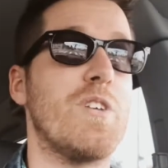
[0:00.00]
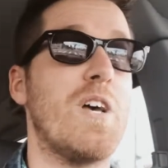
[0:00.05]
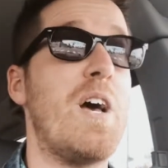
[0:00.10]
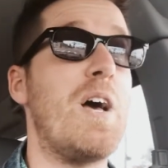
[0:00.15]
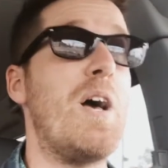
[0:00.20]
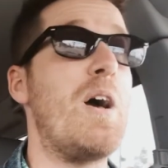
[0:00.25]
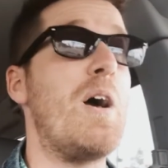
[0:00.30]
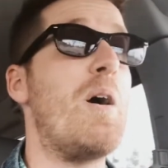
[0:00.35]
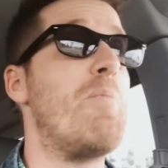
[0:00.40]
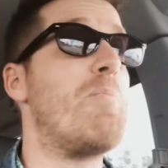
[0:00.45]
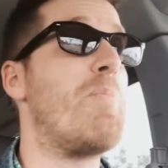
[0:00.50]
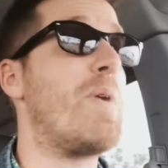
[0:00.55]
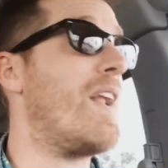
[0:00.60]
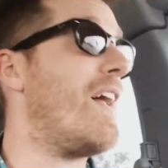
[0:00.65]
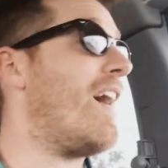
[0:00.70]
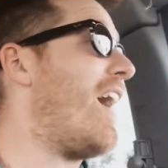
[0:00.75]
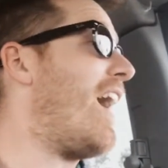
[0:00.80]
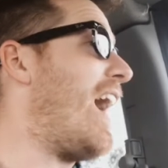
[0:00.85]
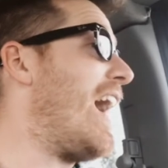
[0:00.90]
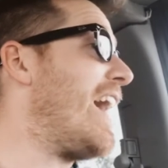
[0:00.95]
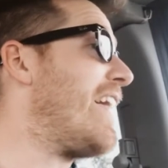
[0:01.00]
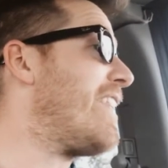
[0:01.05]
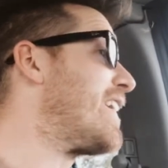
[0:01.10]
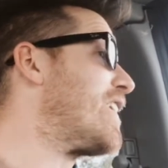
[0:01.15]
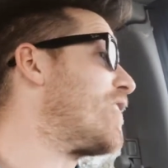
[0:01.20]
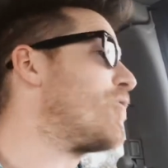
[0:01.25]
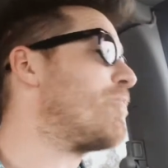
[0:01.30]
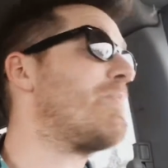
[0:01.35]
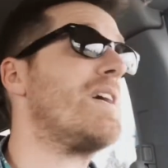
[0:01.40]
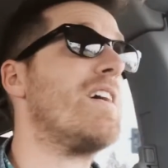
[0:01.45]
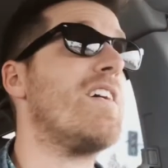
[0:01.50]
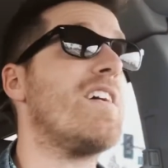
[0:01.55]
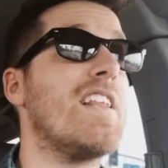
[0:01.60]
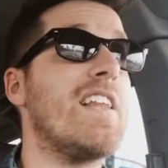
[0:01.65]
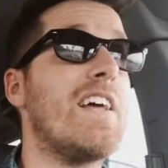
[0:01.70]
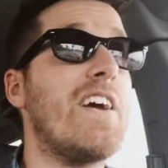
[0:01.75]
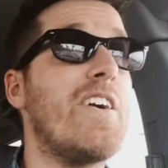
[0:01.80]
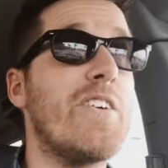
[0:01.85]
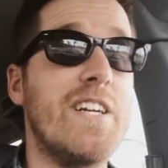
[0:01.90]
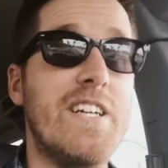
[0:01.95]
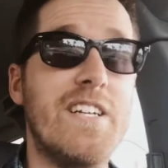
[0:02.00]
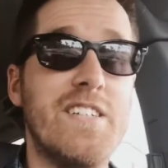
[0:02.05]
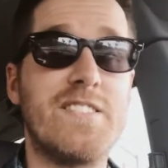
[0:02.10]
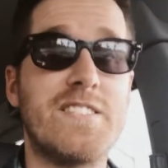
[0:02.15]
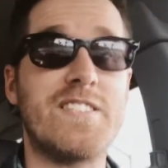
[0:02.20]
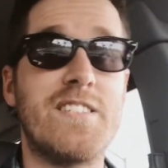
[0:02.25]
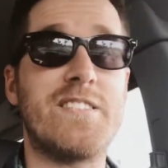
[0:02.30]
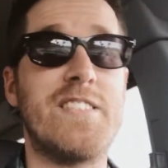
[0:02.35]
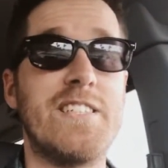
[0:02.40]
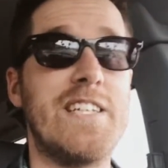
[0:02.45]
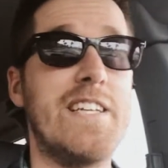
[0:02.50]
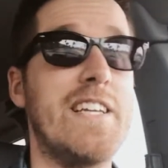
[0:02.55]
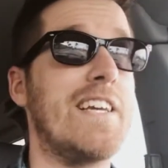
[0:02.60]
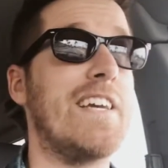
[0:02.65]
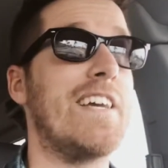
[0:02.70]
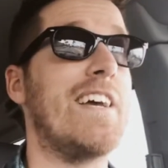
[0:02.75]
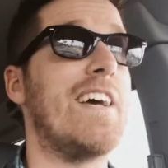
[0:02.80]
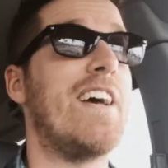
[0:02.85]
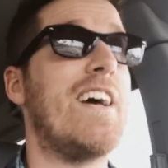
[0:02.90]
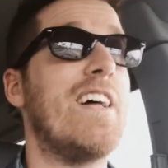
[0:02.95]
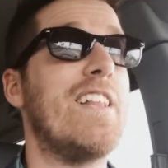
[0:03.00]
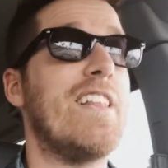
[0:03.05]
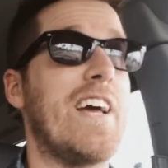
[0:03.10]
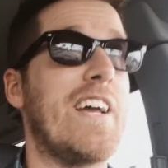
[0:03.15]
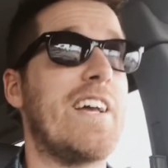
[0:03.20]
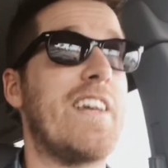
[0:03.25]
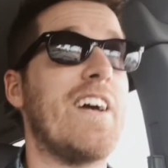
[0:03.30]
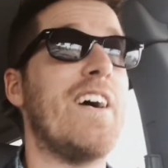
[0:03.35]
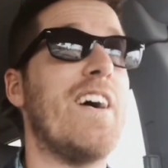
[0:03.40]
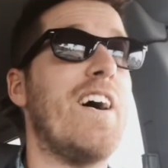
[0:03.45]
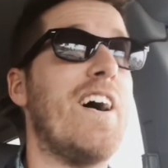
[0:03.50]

But I think it would be hilarious to see like